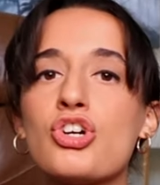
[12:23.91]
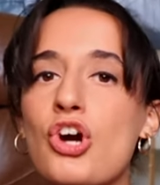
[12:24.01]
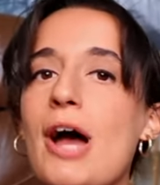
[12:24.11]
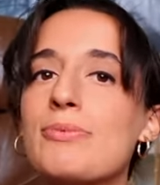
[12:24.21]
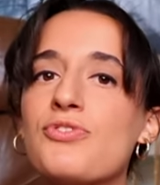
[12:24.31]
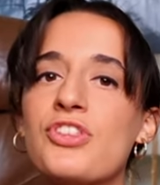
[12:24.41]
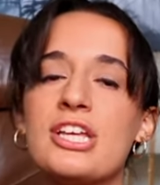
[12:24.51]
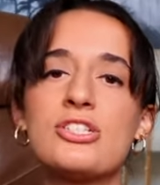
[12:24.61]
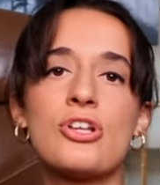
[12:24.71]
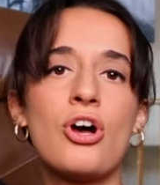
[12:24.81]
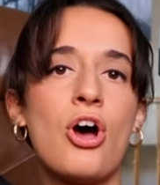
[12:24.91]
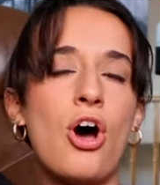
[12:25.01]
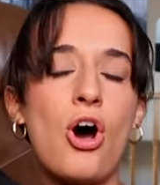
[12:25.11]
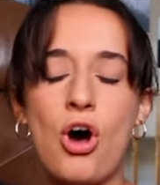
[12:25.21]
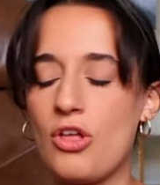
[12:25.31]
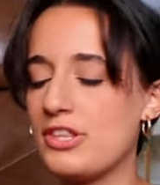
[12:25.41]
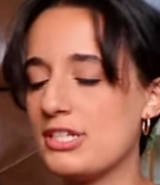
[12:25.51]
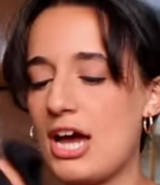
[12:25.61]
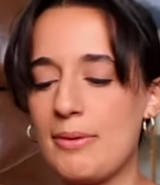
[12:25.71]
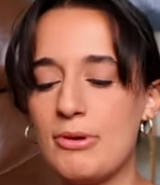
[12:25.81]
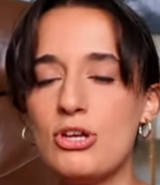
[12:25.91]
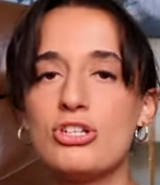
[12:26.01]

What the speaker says: Grabbed for this all the time.